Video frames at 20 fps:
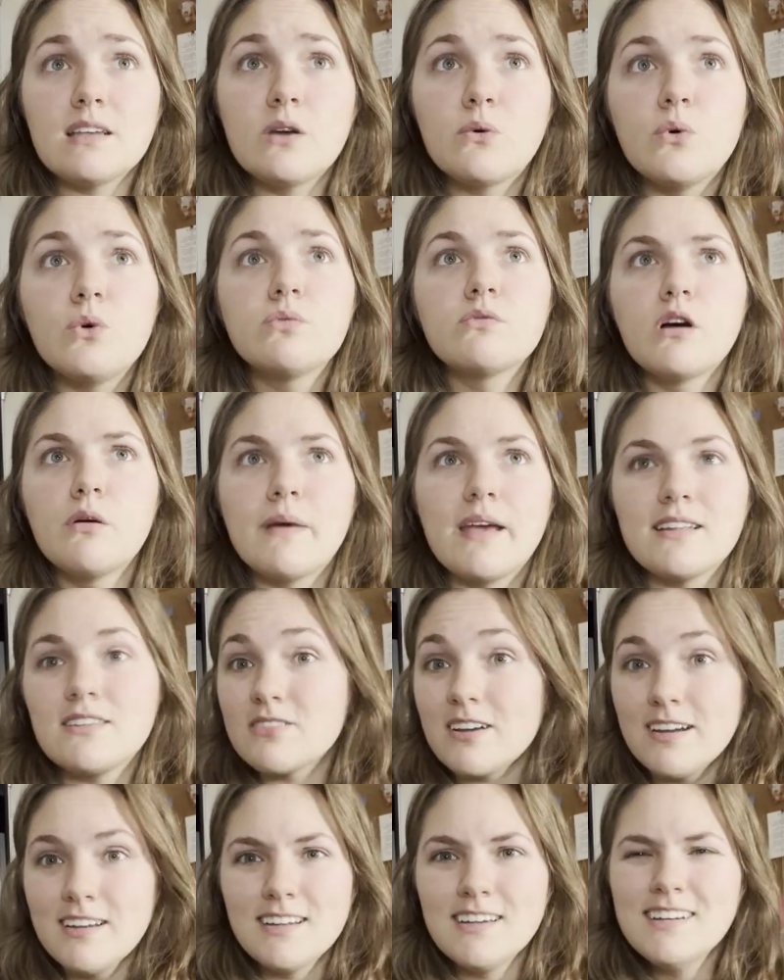equal romance,
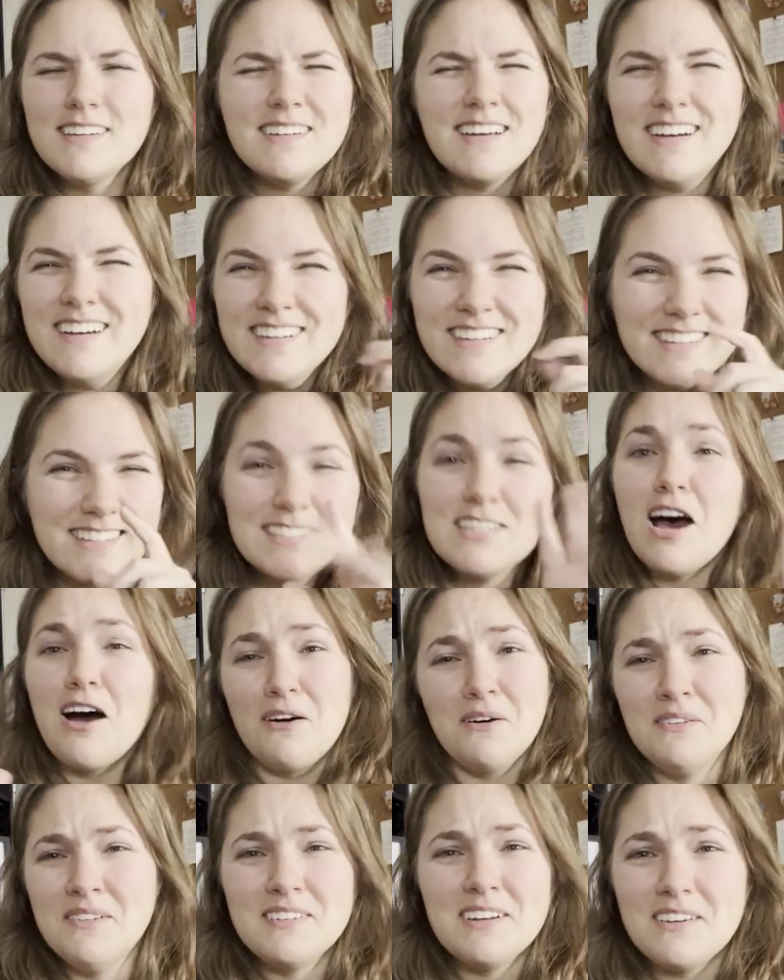right?
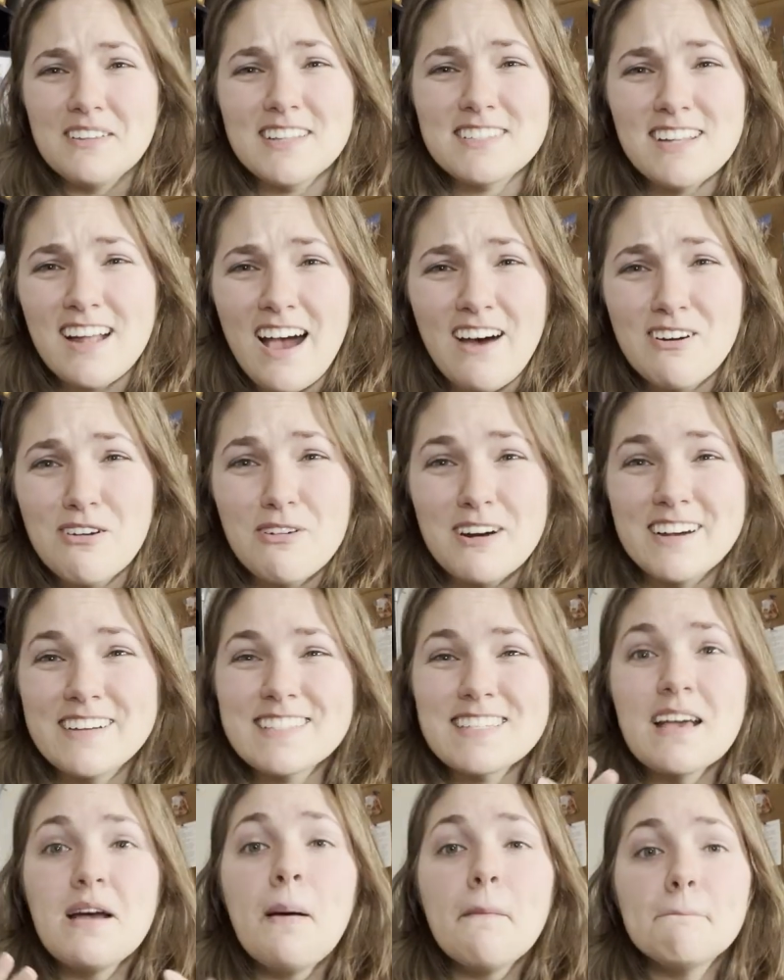No, that's not how it
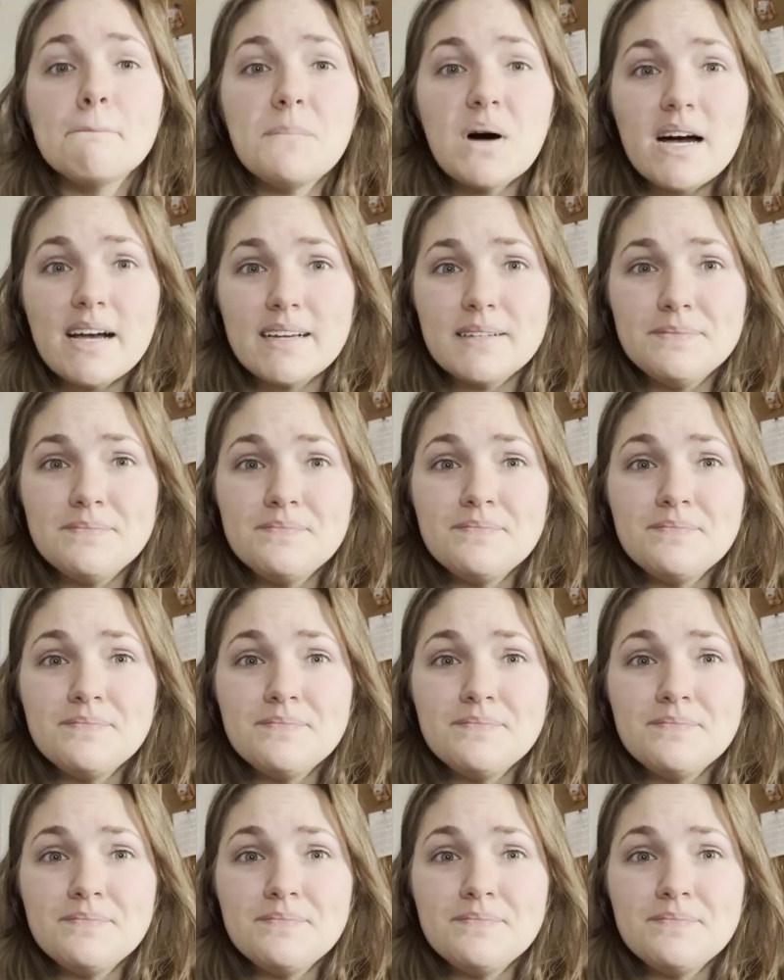works. But